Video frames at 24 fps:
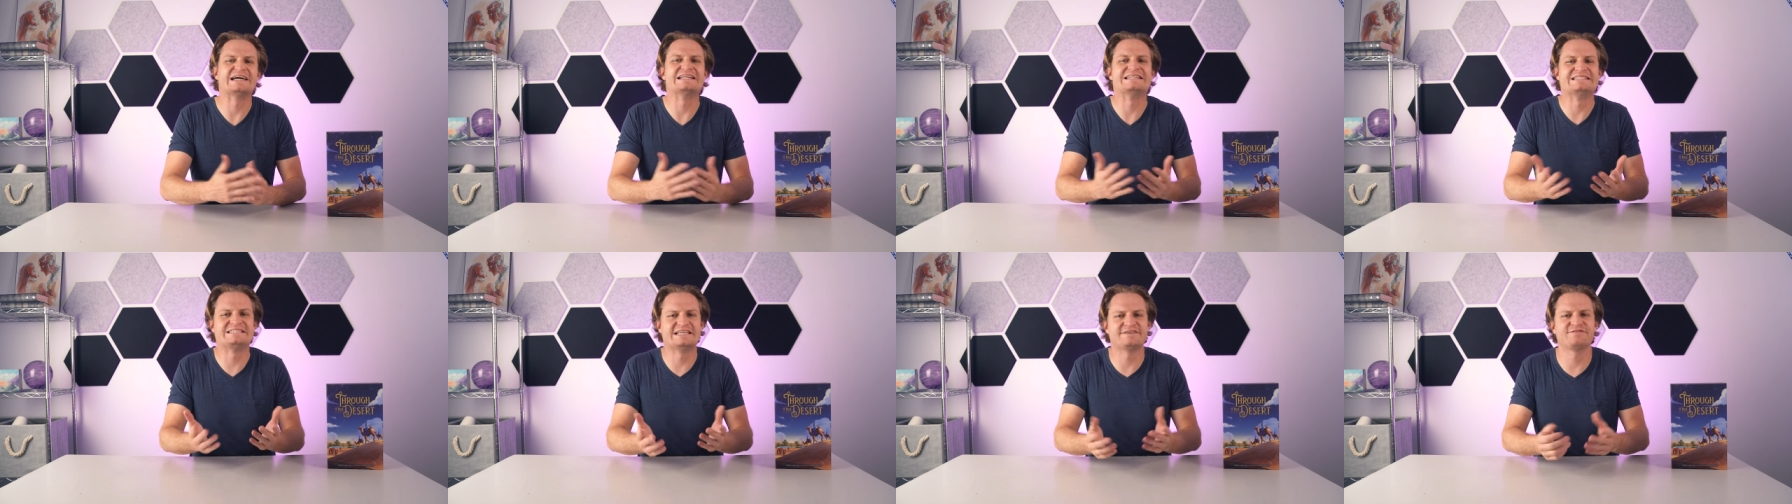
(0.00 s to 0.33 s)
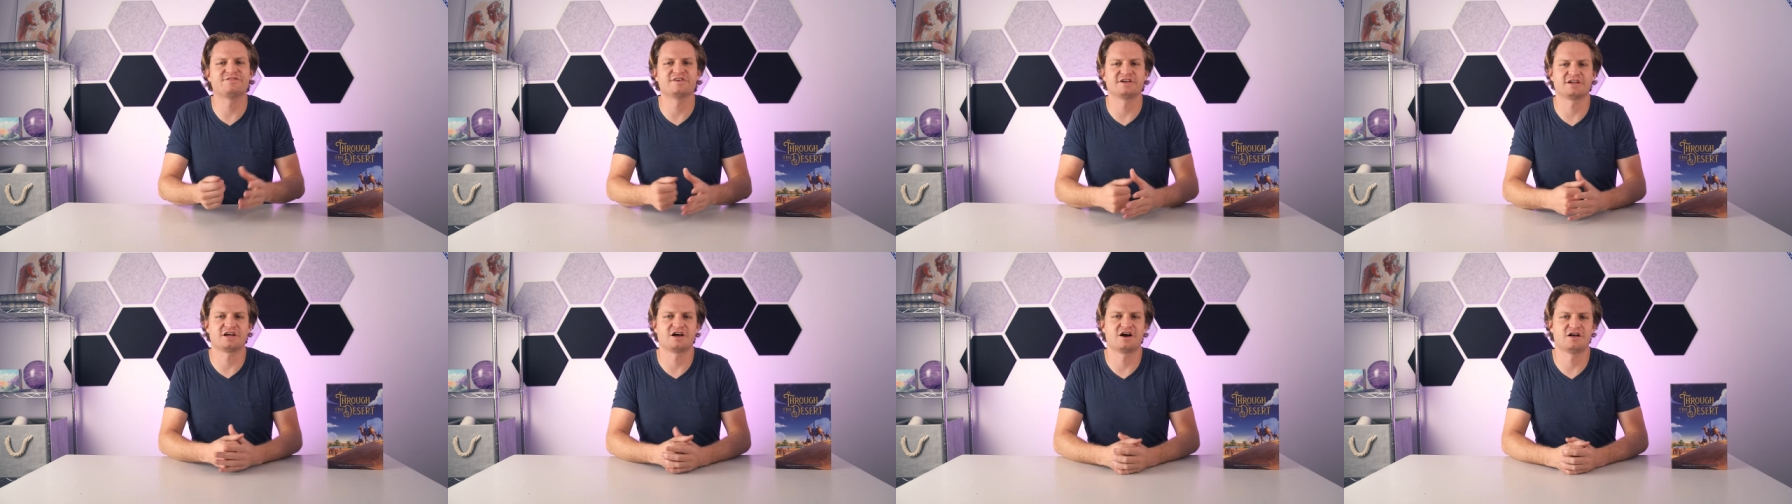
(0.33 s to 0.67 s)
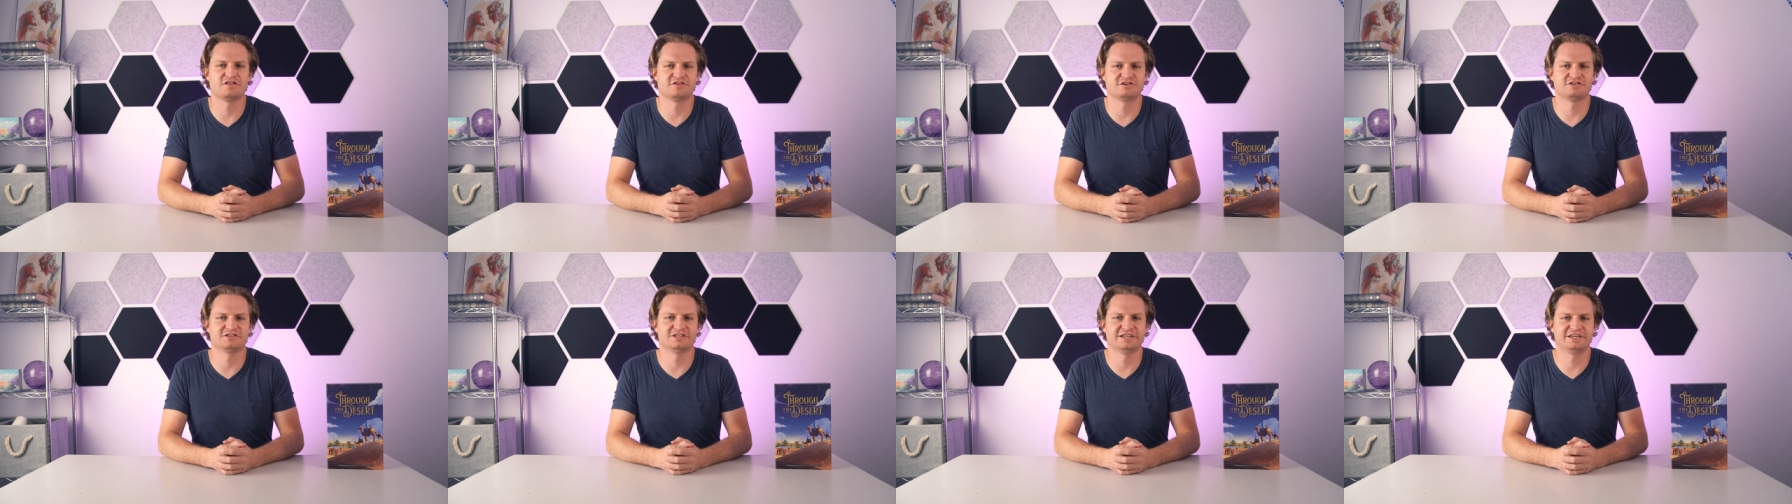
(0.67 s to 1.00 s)
different
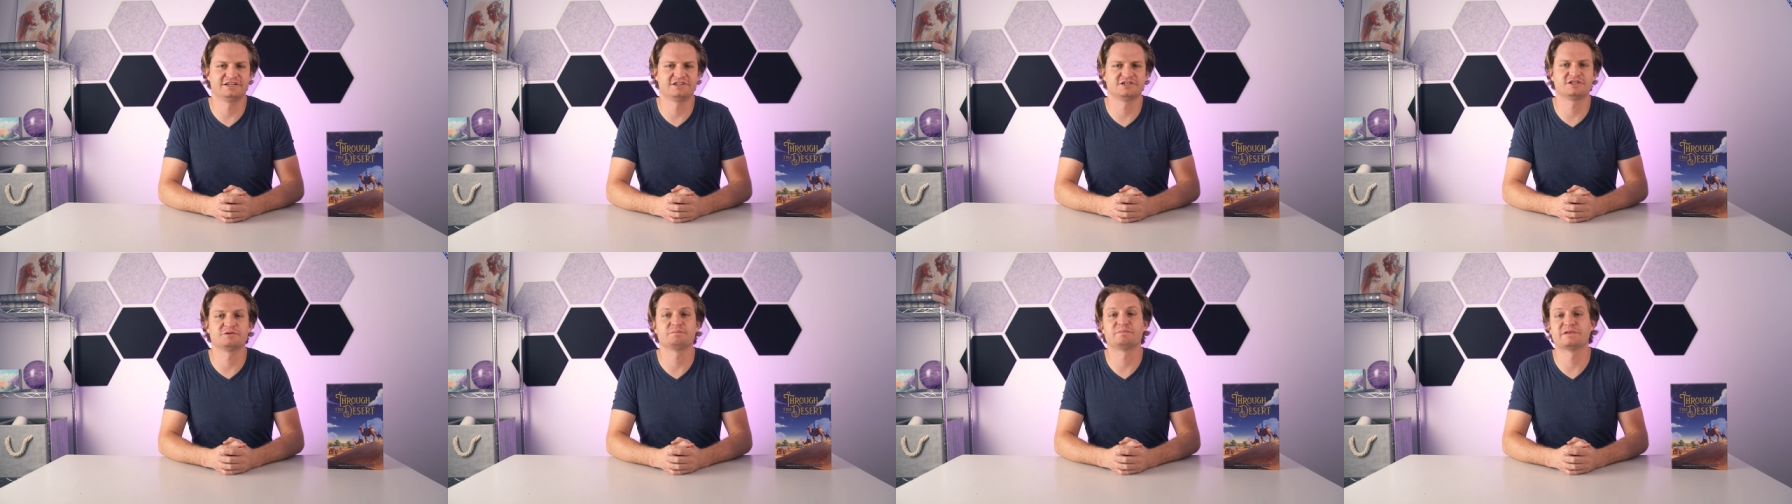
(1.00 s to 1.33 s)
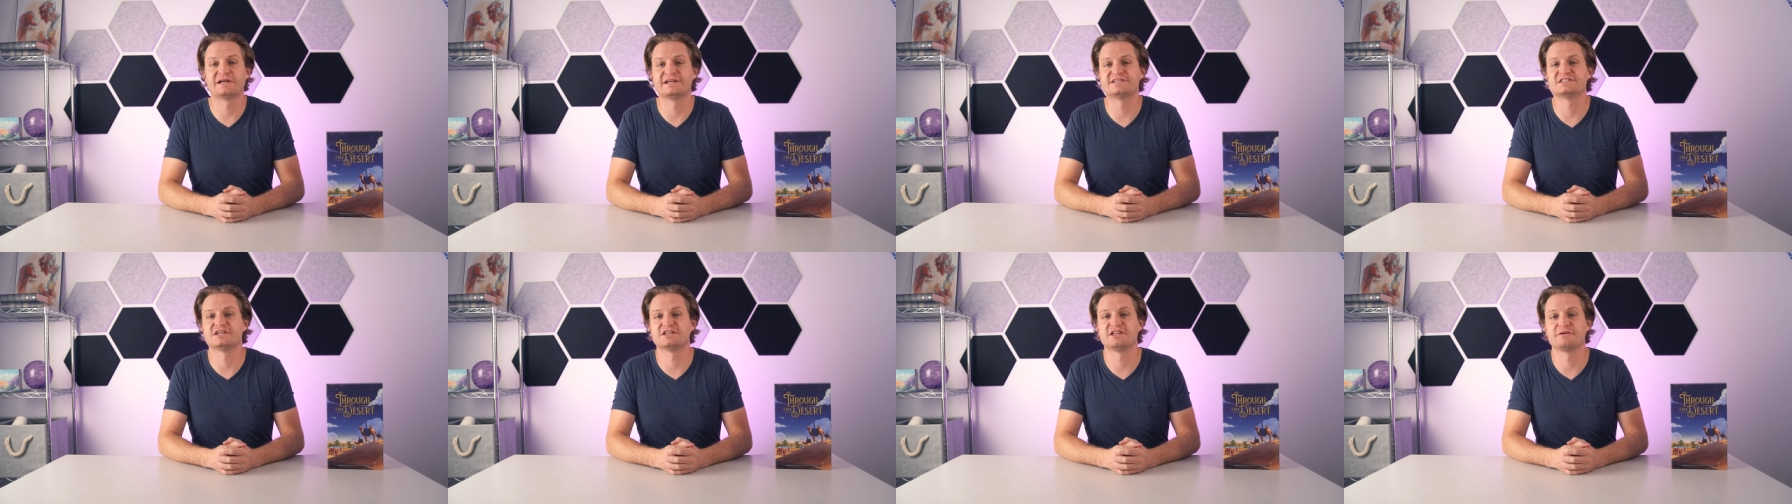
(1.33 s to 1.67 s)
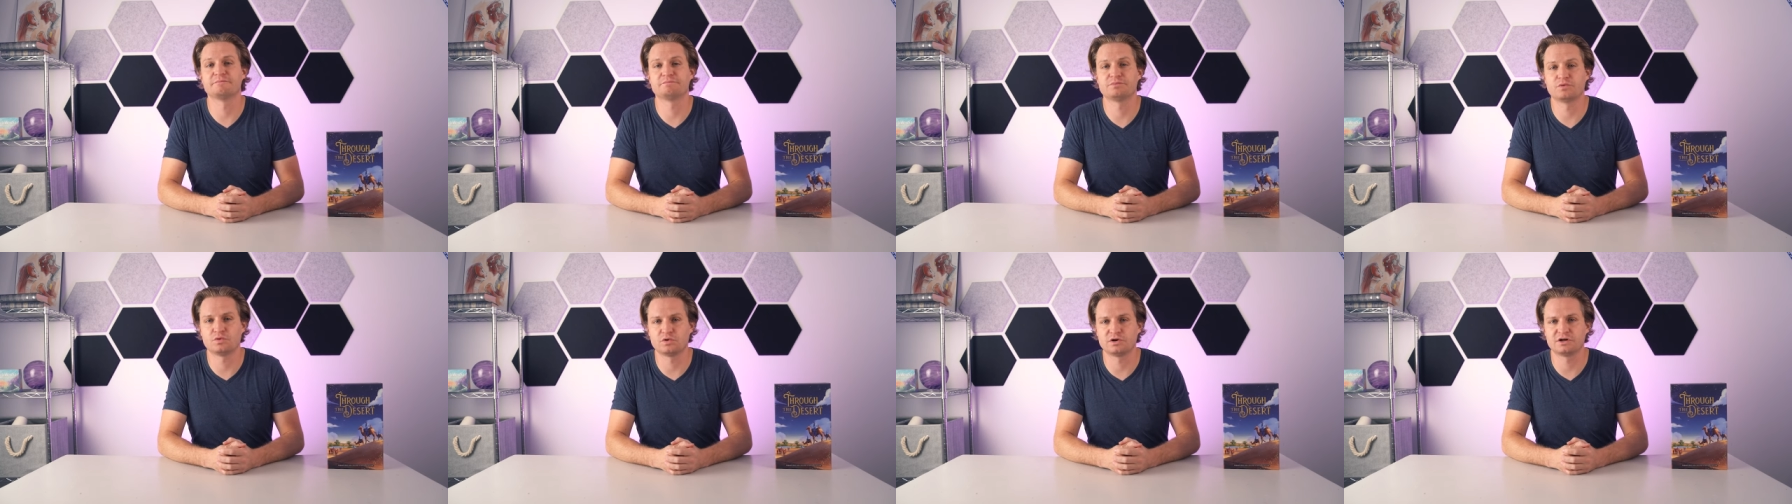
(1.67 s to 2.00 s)
colored leader to place on the
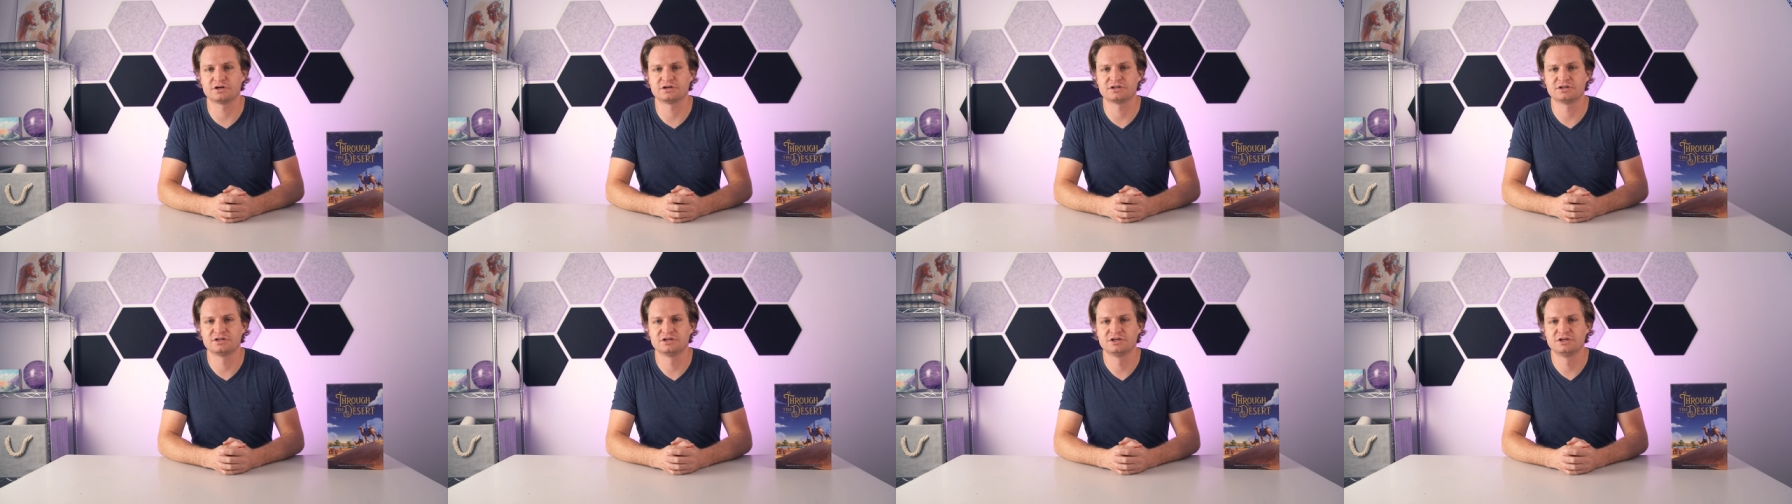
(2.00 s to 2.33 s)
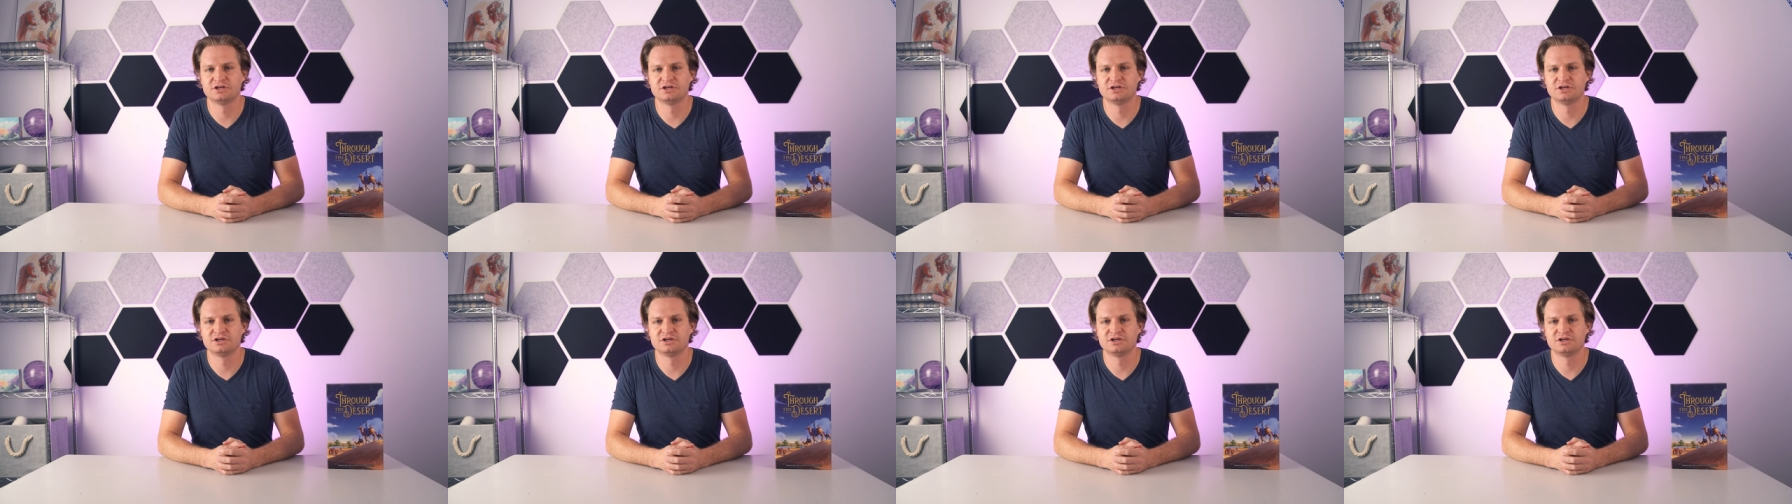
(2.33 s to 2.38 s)
board.